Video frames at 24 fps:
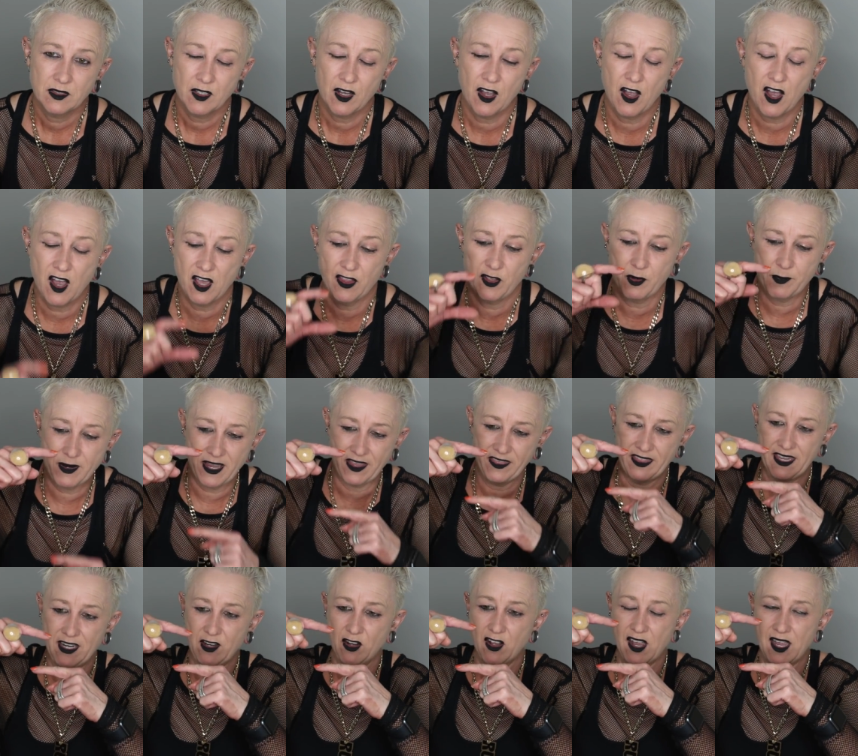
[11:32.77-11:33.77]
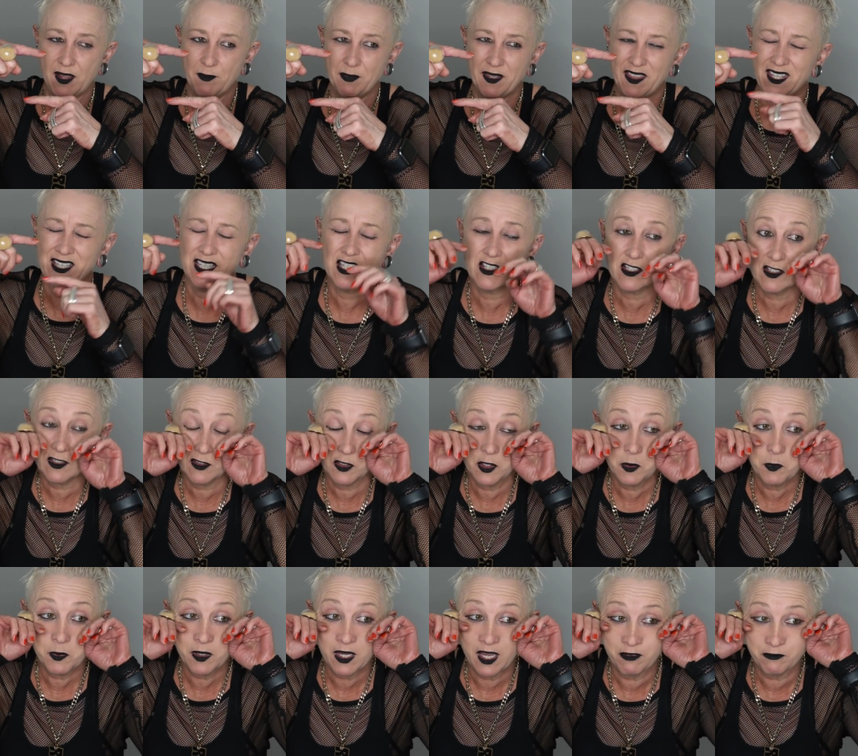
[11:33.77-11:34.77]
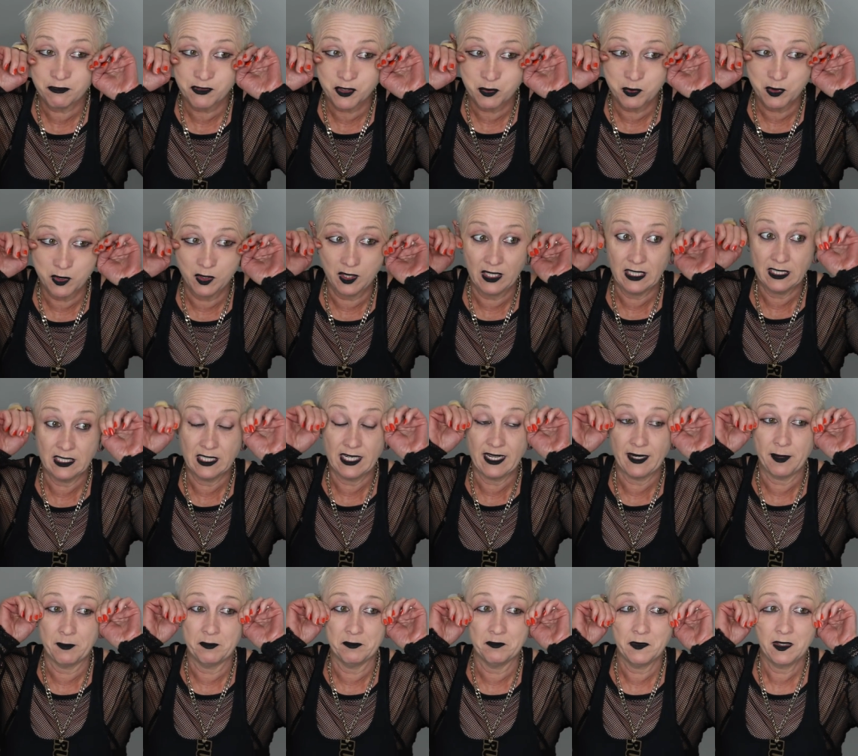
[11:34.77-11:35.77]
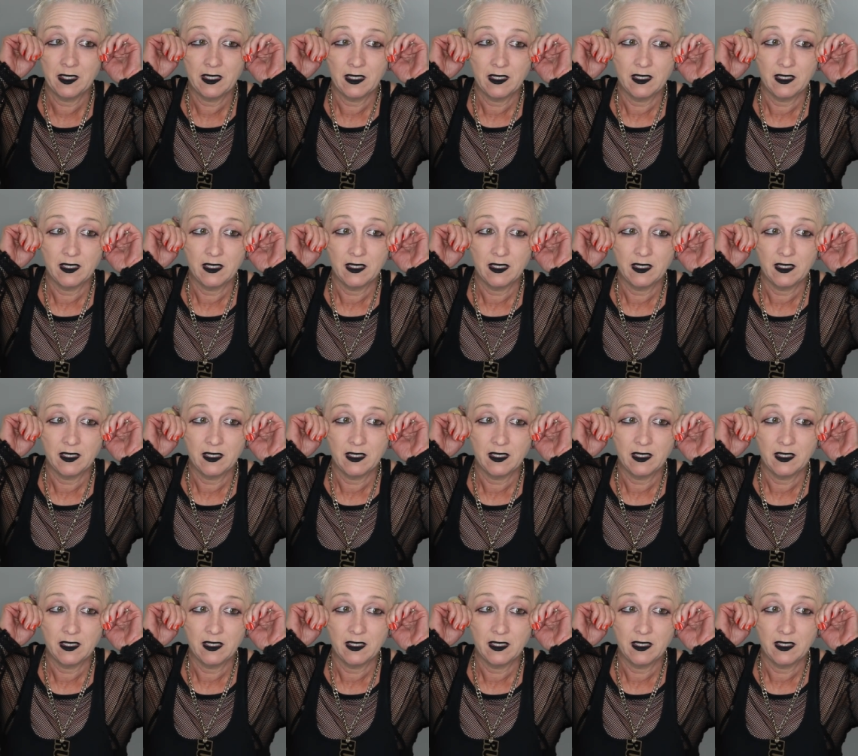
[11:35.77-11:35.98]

They're like oh, they're about that high, but they're just super comfortable and um,